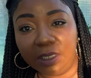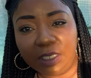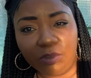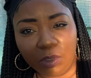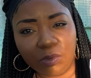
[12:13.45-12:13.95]
it
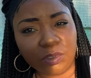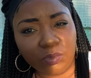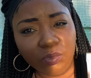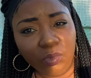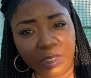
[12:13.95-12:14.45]
grows a
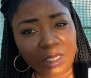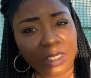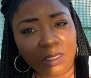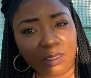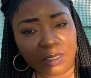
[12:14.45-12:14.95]
really
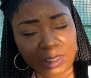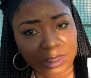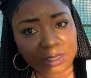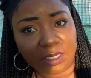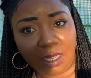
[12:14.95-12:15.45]
good
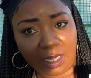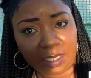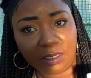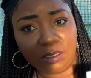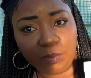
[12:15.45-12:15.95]

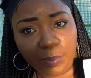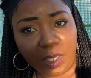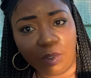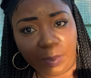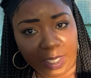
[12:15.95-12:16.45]
sized
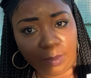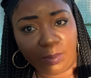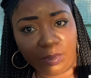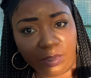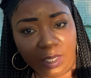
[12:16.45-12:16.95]
bell pepper.